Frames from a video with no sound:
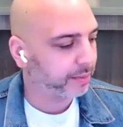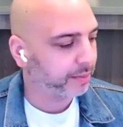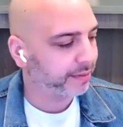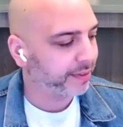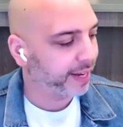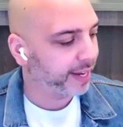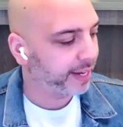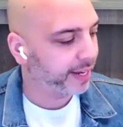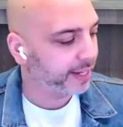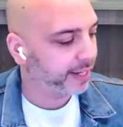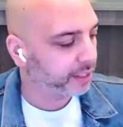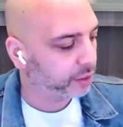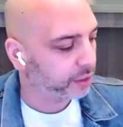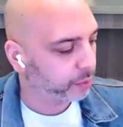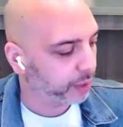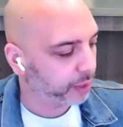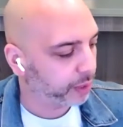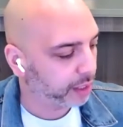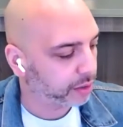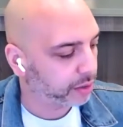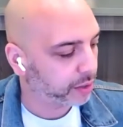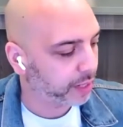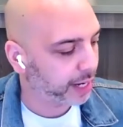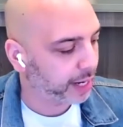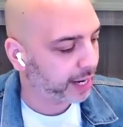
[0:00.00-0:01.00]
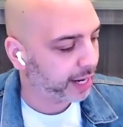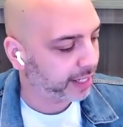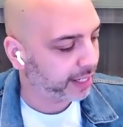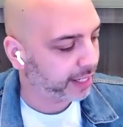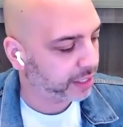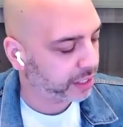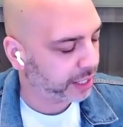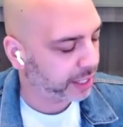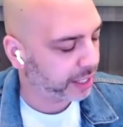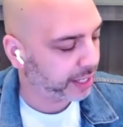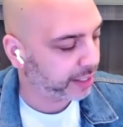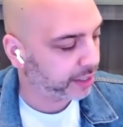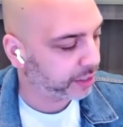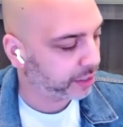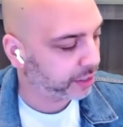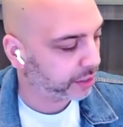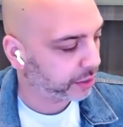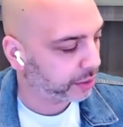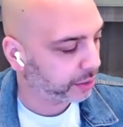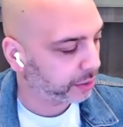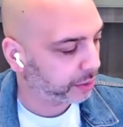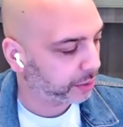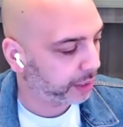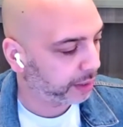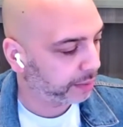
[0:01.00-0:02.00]
events. We also had a chance
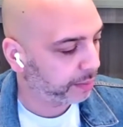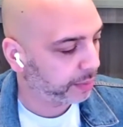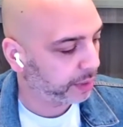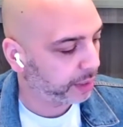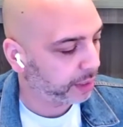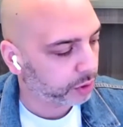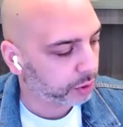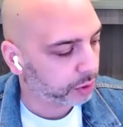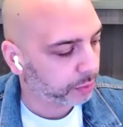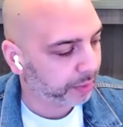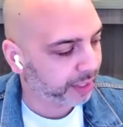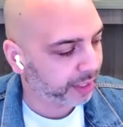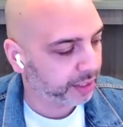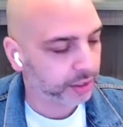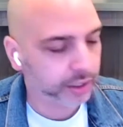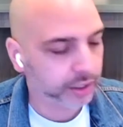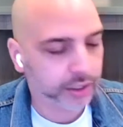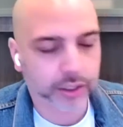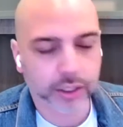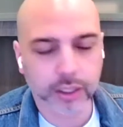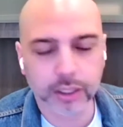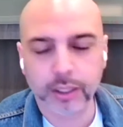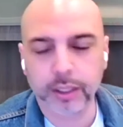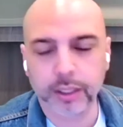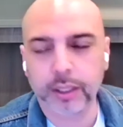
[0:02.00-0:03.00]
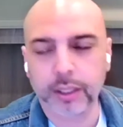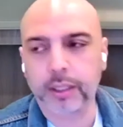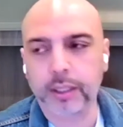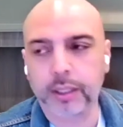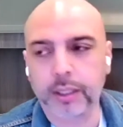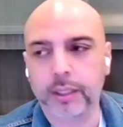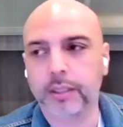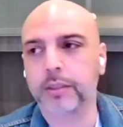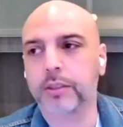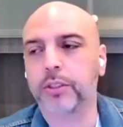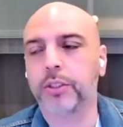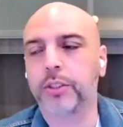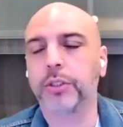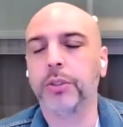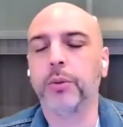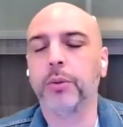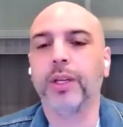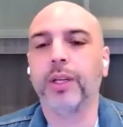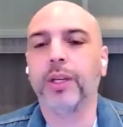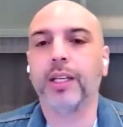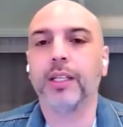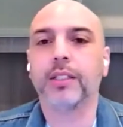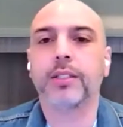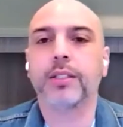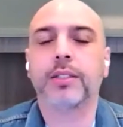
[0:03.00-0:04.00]
to spend 2
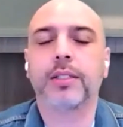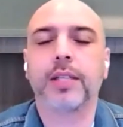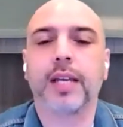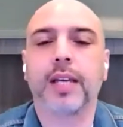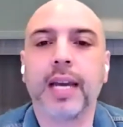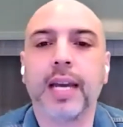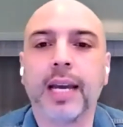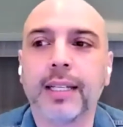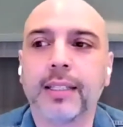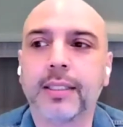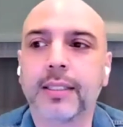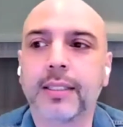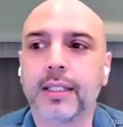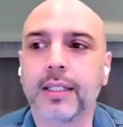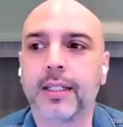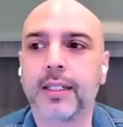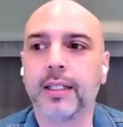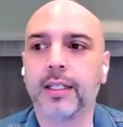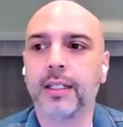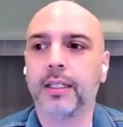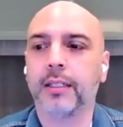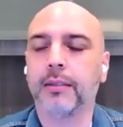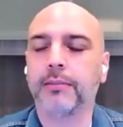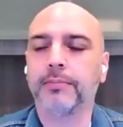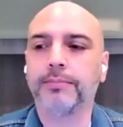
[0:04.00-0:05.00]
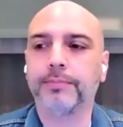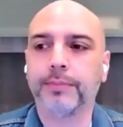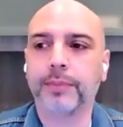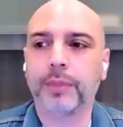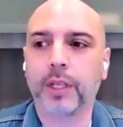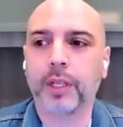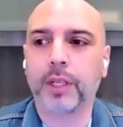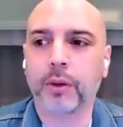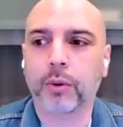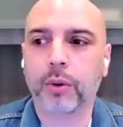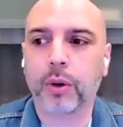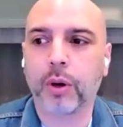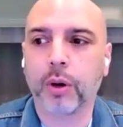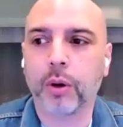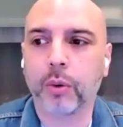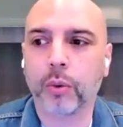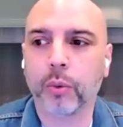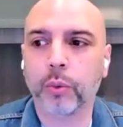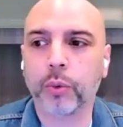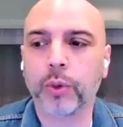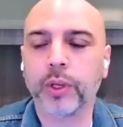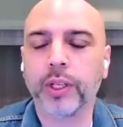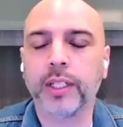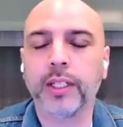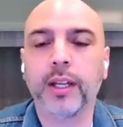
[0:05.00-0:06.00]
weeks at a
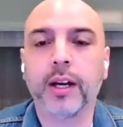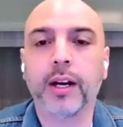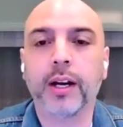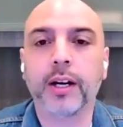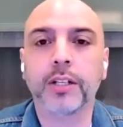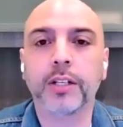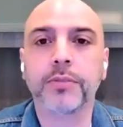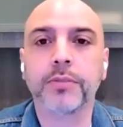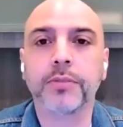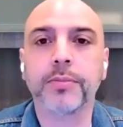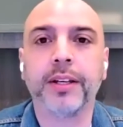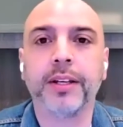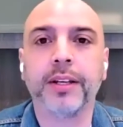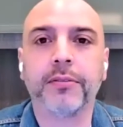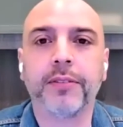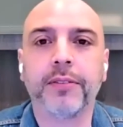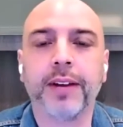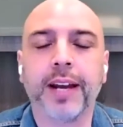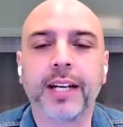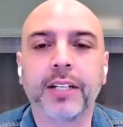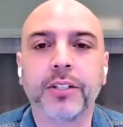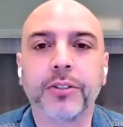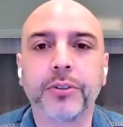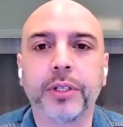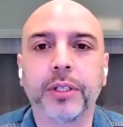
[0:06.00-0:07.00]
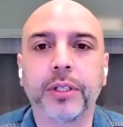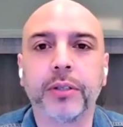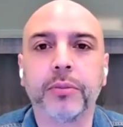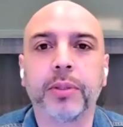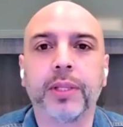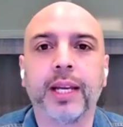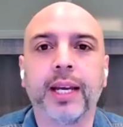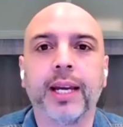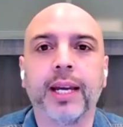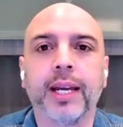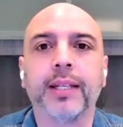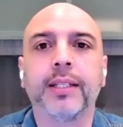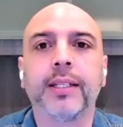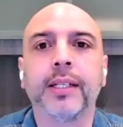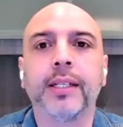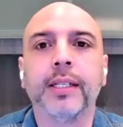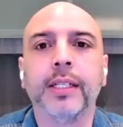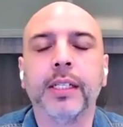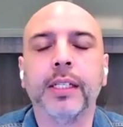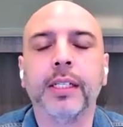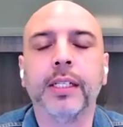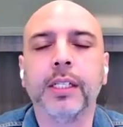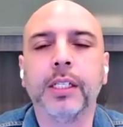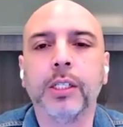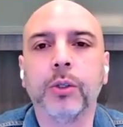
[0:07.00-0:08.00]
really large manufacturing plant
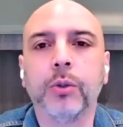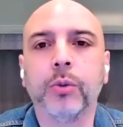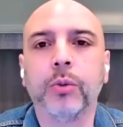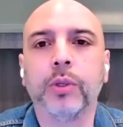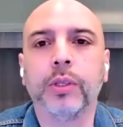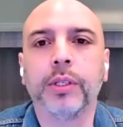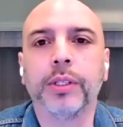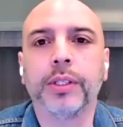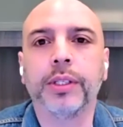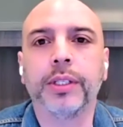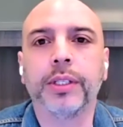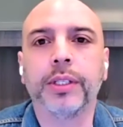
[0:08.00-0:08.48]
where